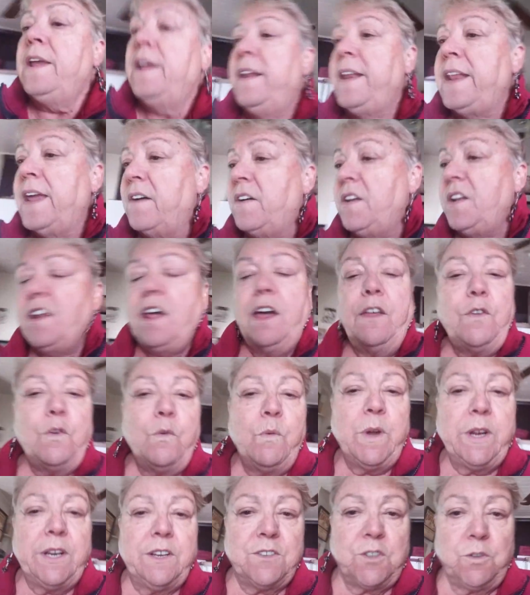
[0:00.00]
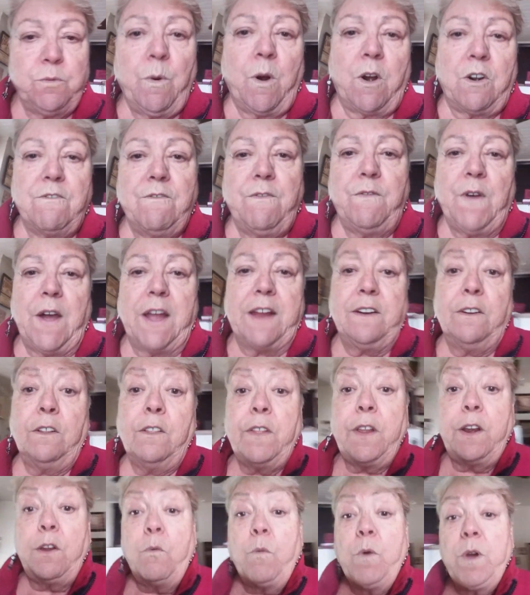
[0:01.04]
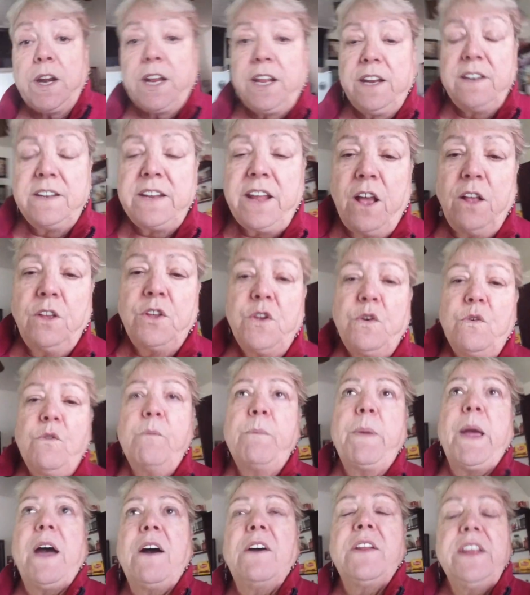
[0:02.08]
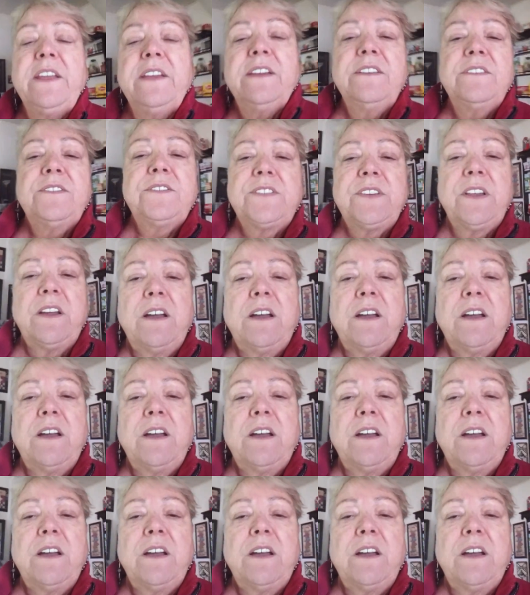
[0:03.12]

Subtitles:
Now, another one at Smart and Final that I want to tell you about is